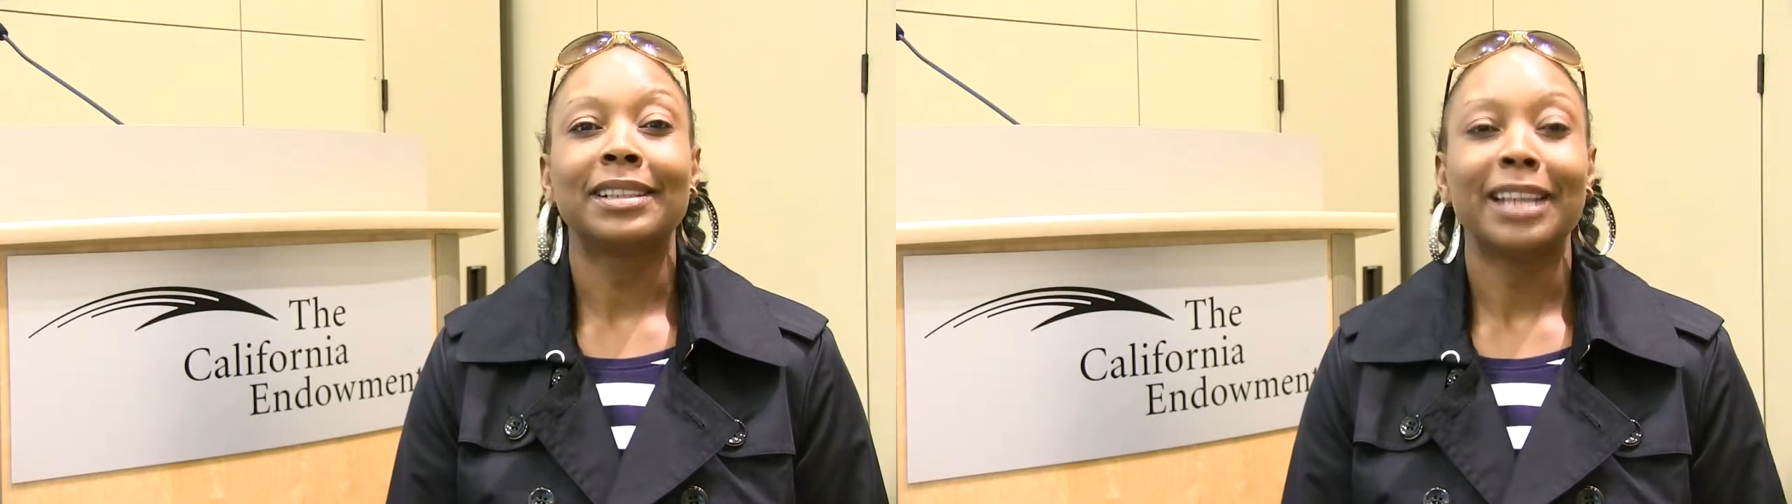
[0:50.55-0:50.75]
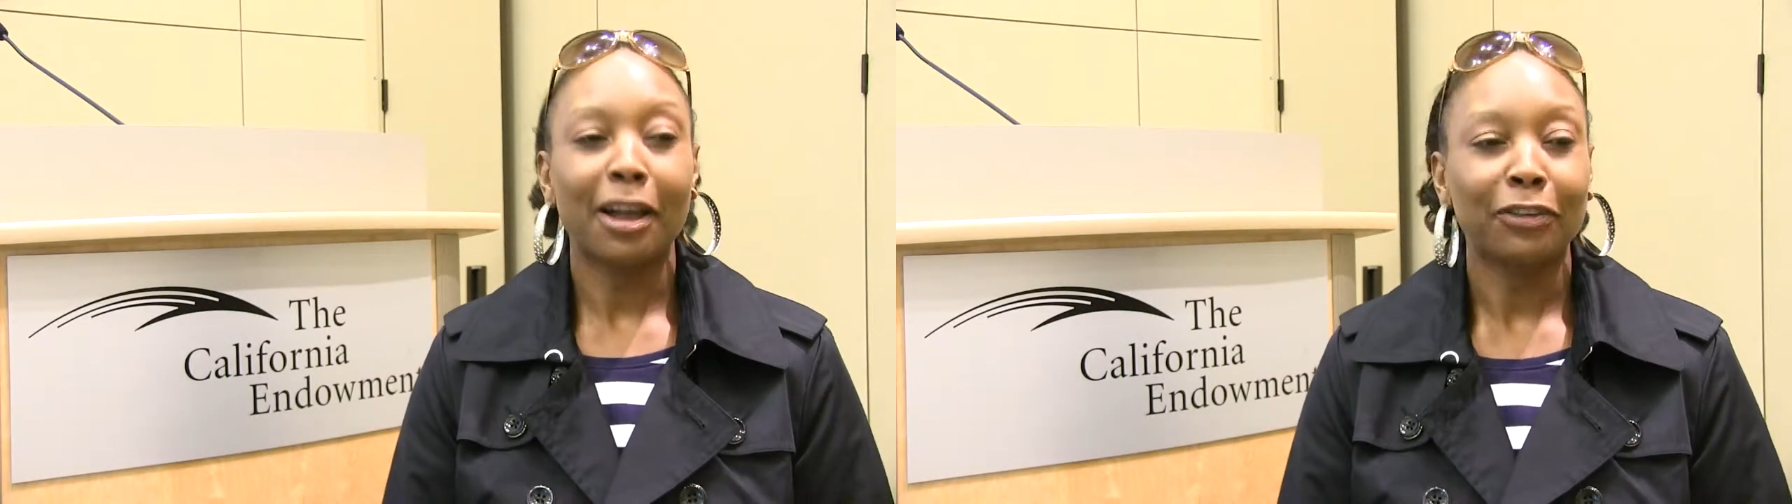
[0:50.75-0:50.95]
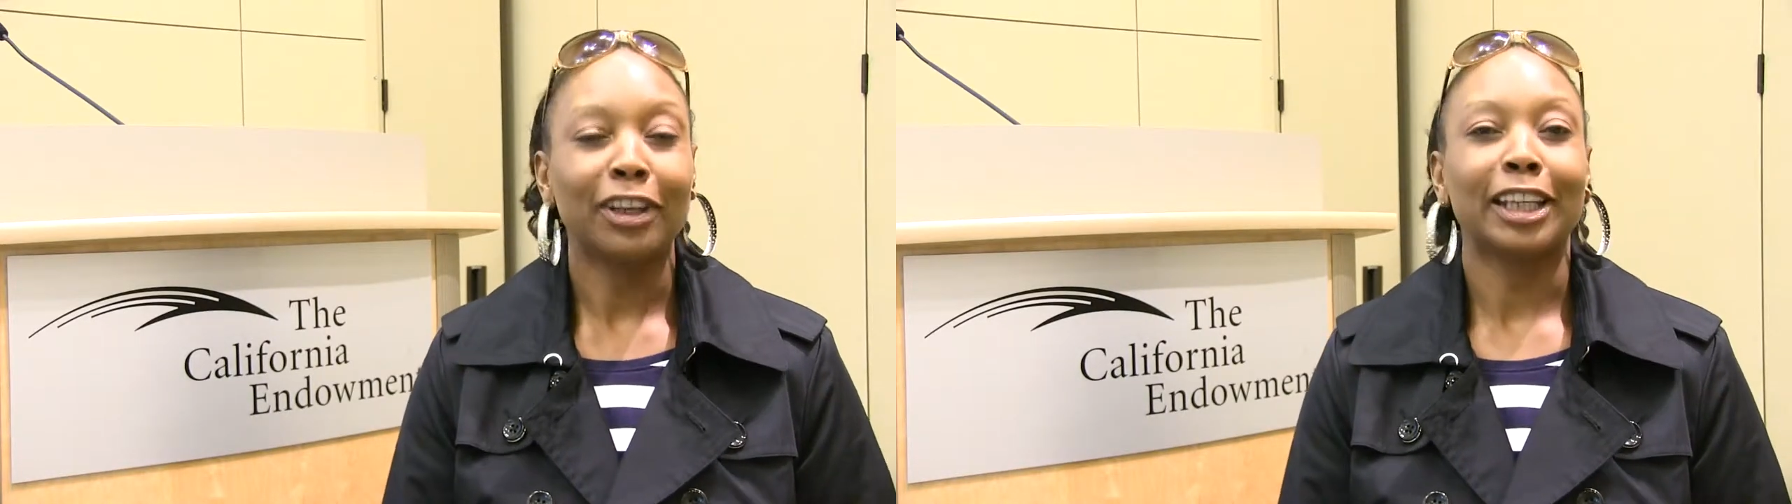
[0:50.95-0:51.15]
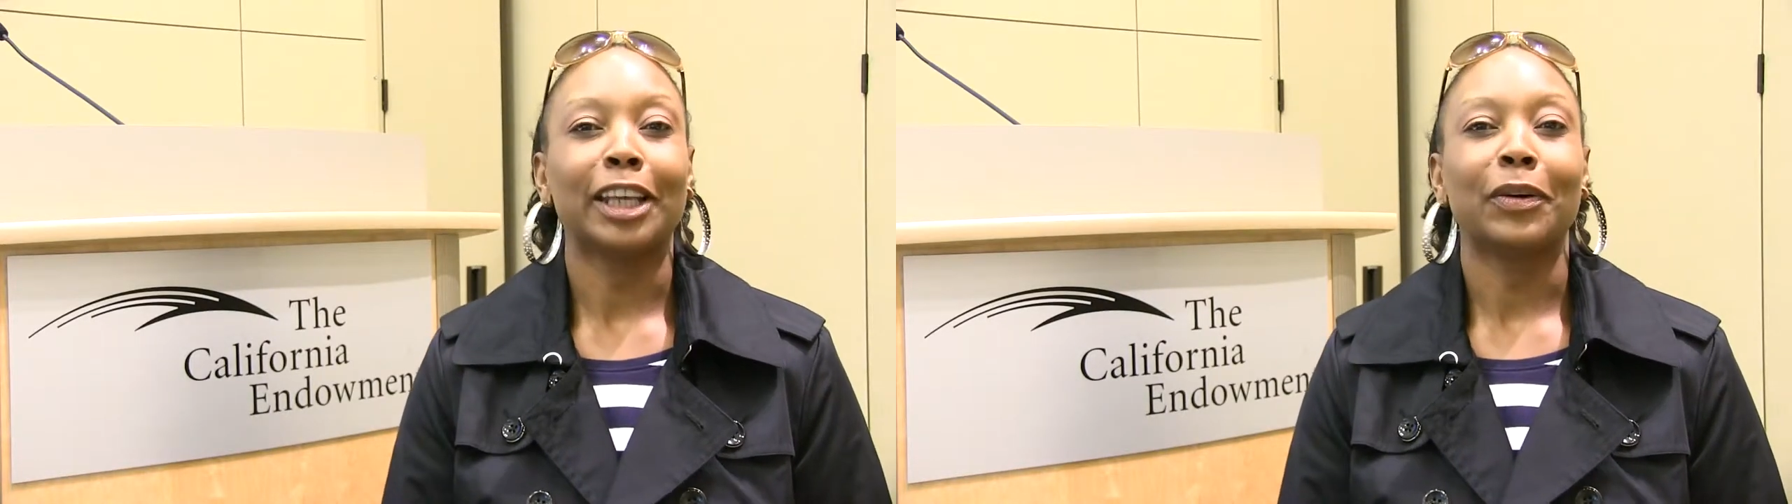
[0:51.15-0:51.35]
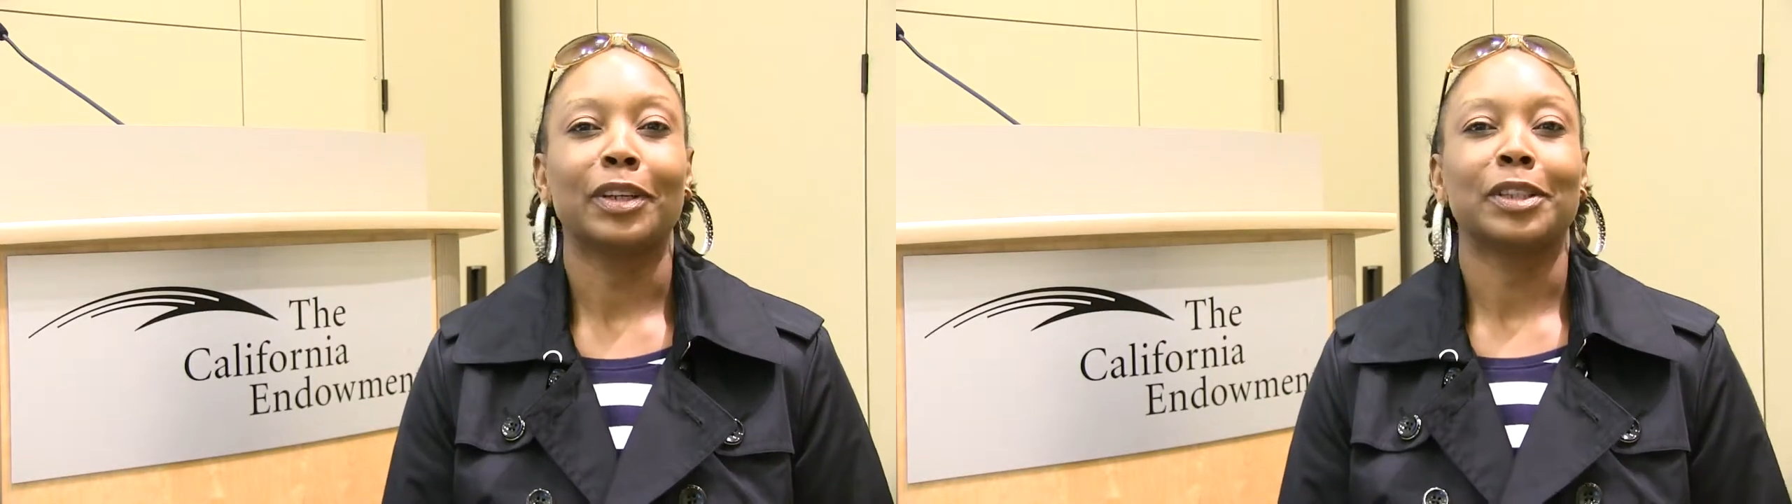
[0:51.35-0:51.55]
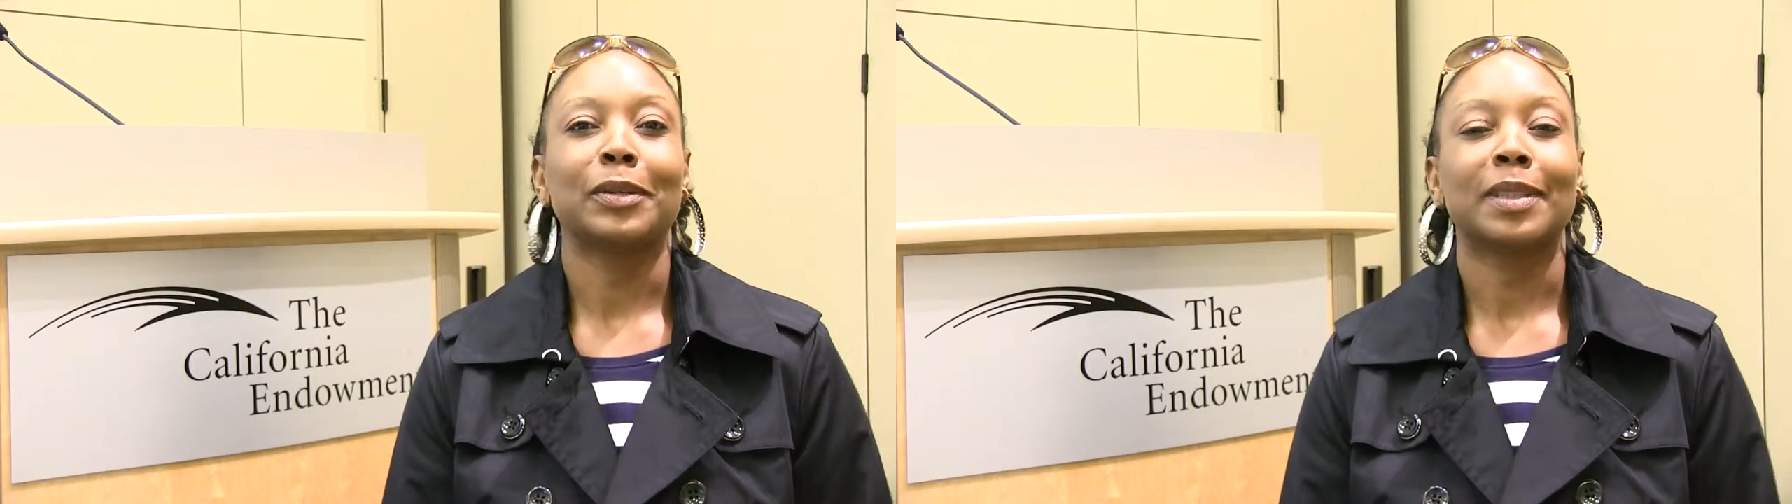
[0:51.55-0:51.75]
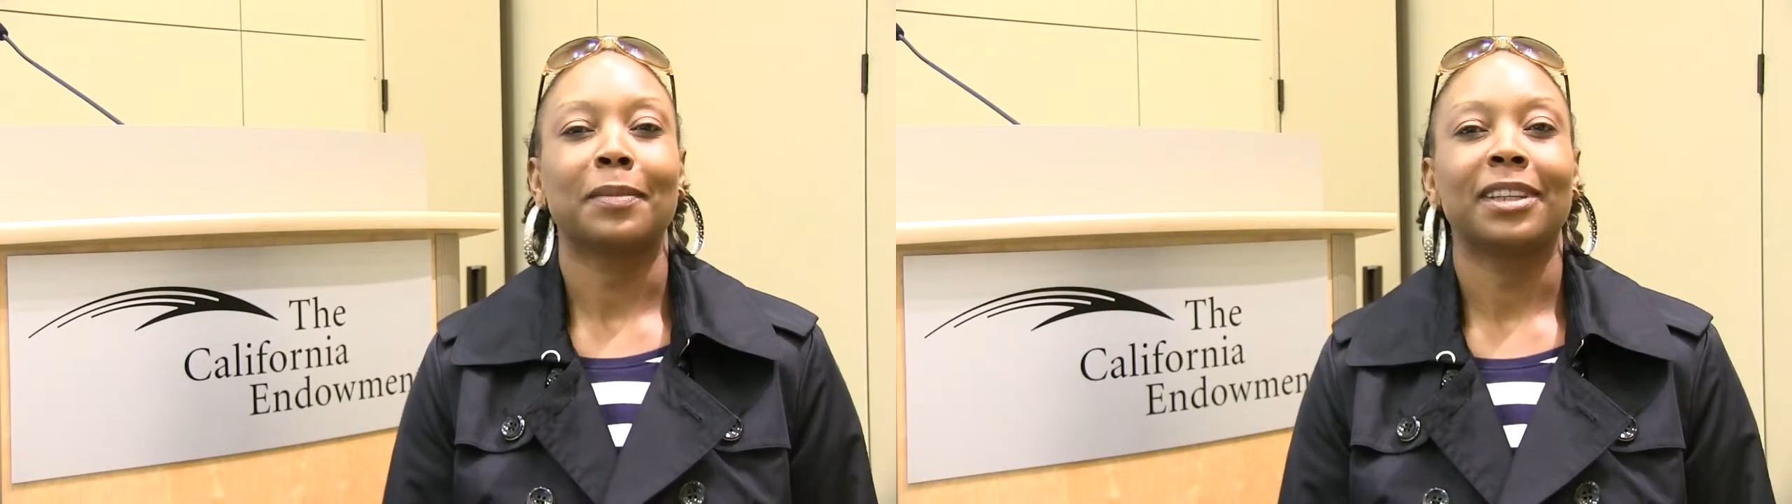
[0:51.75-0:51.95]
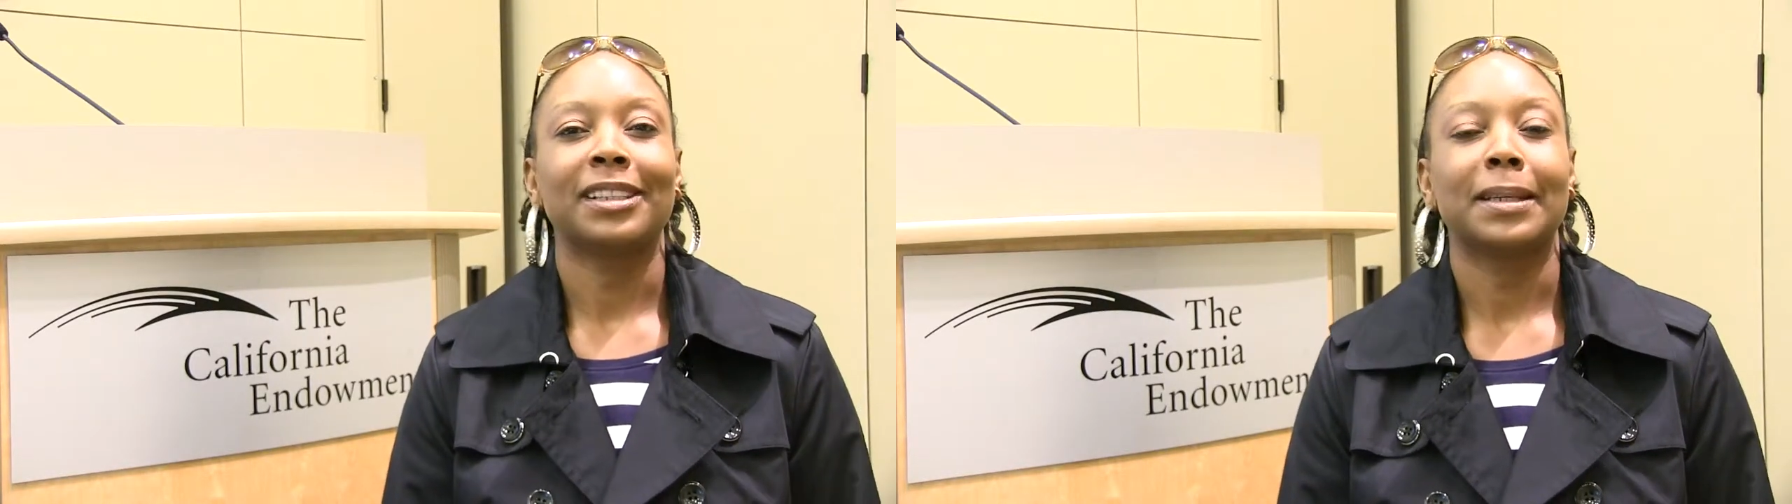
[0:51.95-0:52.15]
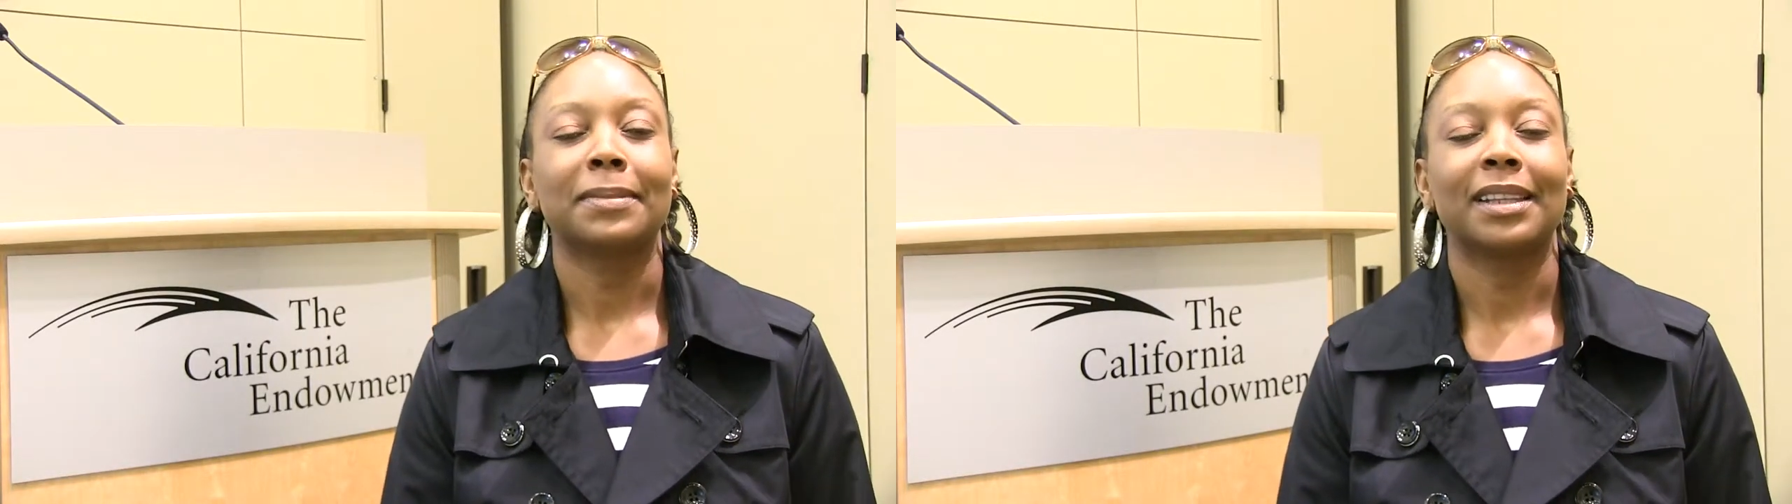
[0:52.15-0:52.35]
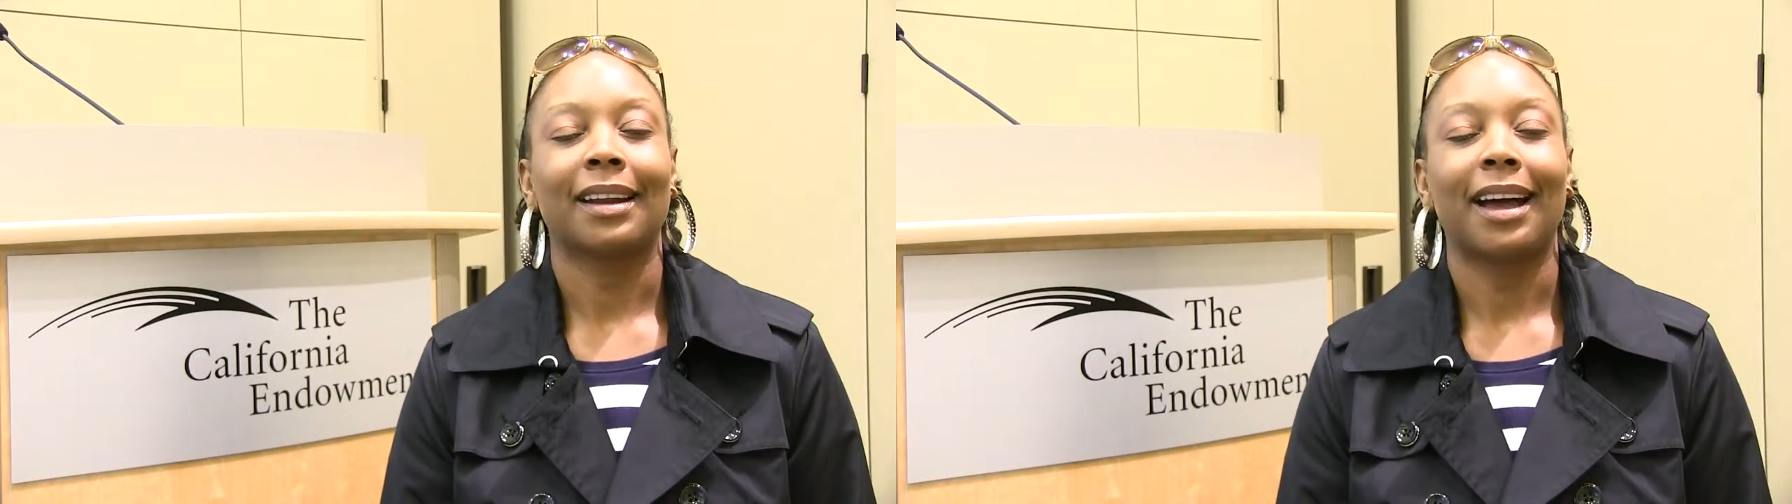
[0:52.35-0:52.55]
definitely going to use some of the
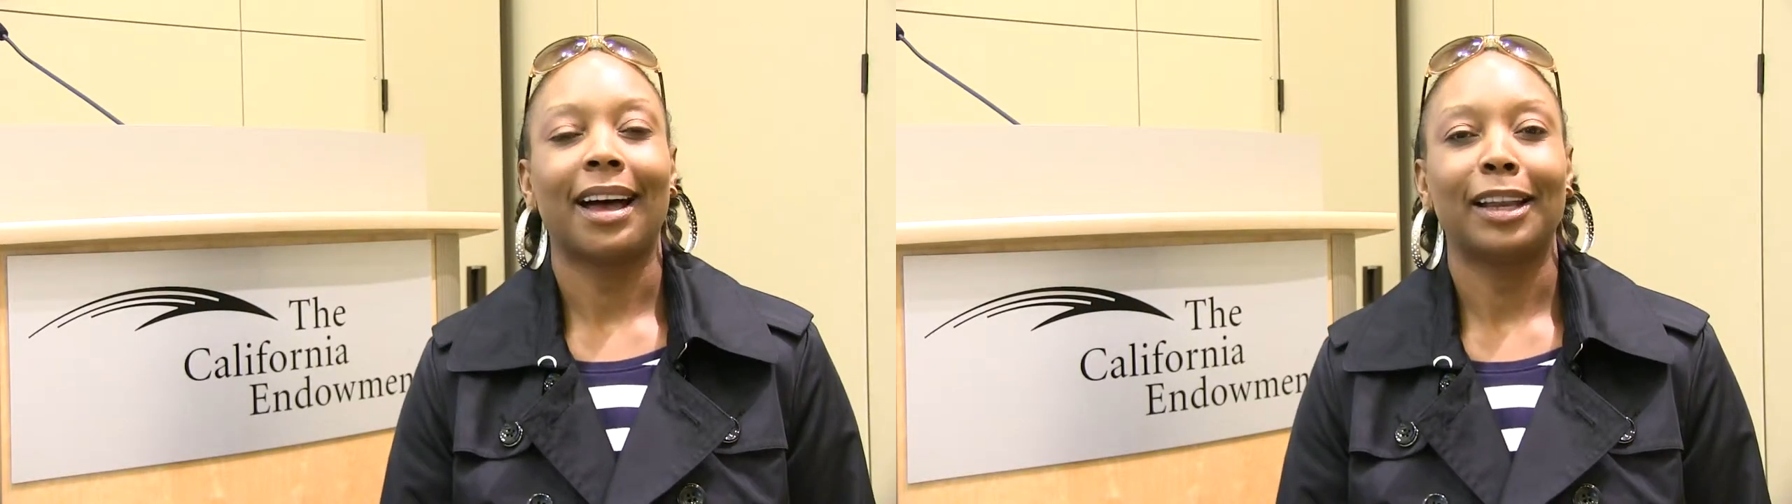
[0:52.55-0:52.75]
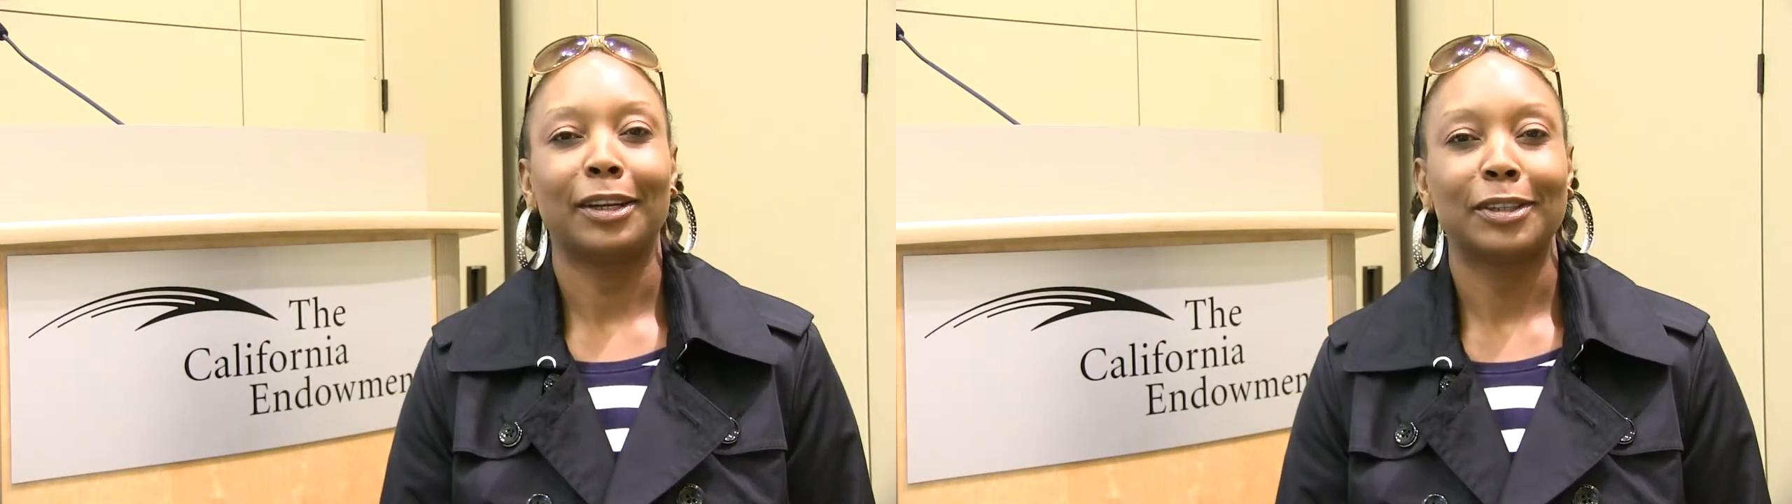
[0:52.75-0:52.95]
tips that I